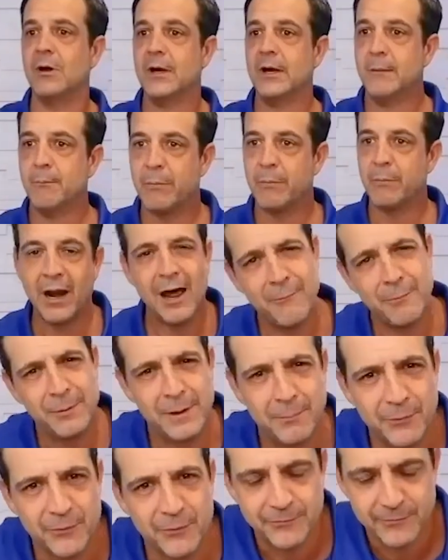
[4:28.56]
But a lot of
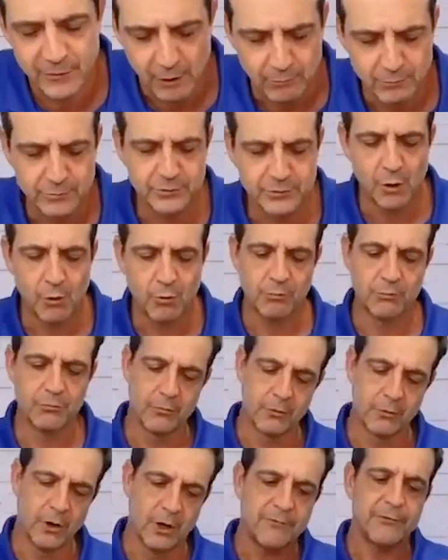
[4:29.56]
people don't don't
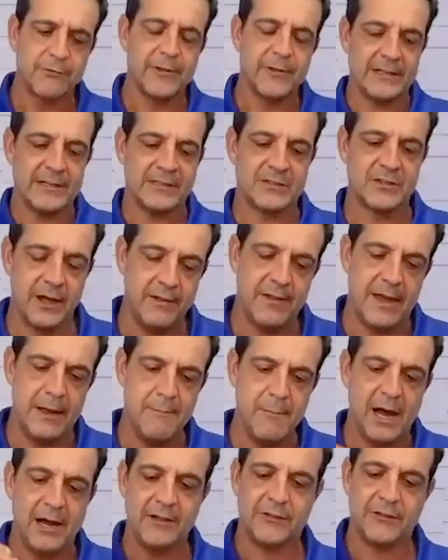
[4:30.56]
look for that. So they, they
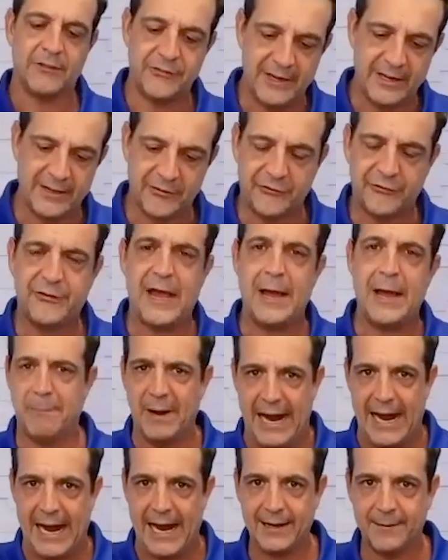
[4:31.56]
might see a
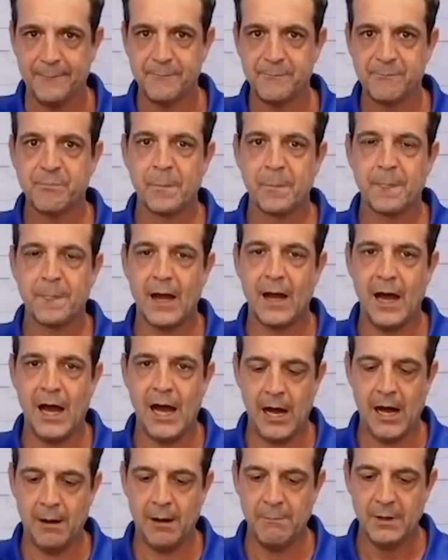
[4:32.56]
setback,
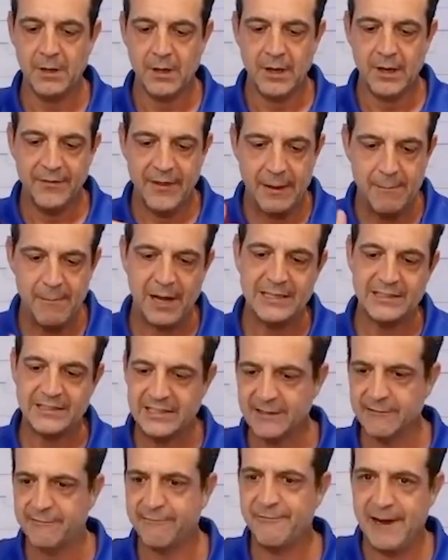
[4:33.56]
uh, they might see
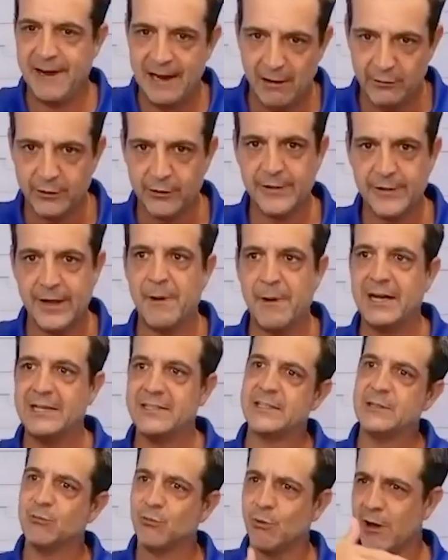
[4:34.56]
a failure, they might
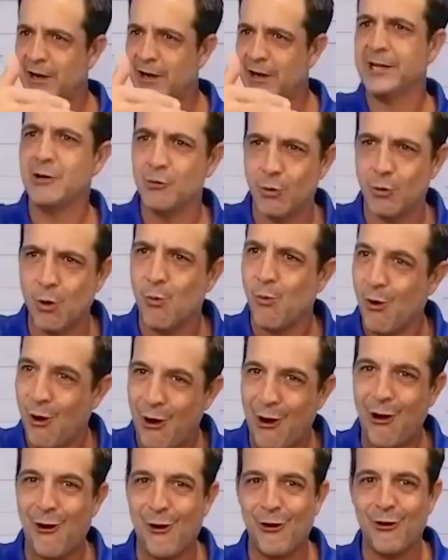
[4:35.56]
see running into a
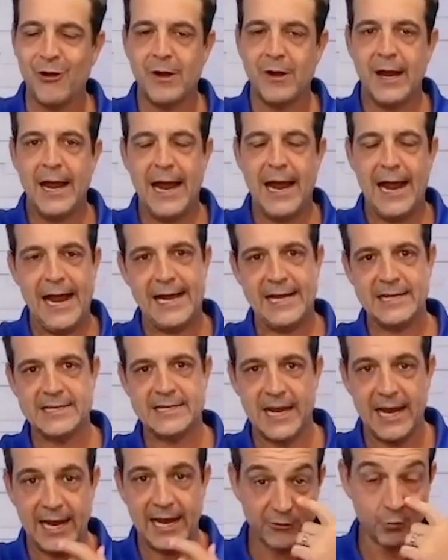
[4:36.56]
wall as
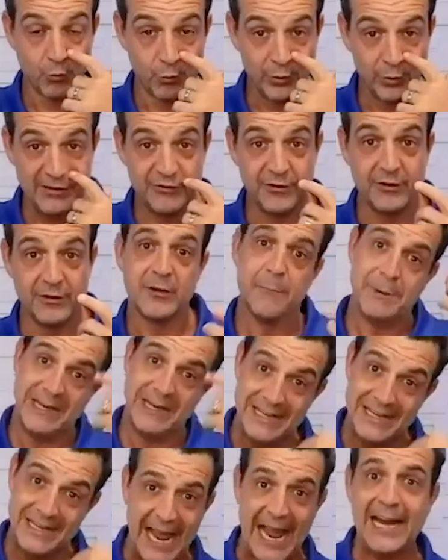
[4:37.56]
as a reason to be
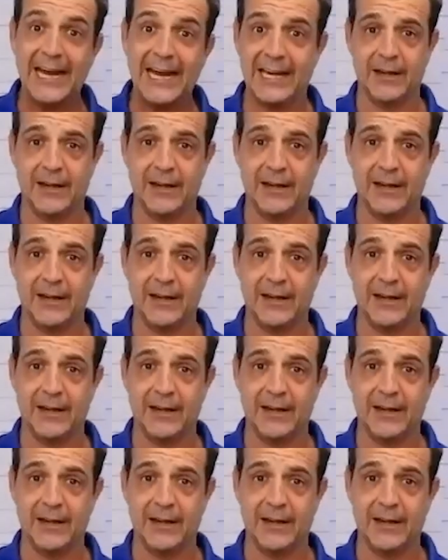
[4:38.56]
negative.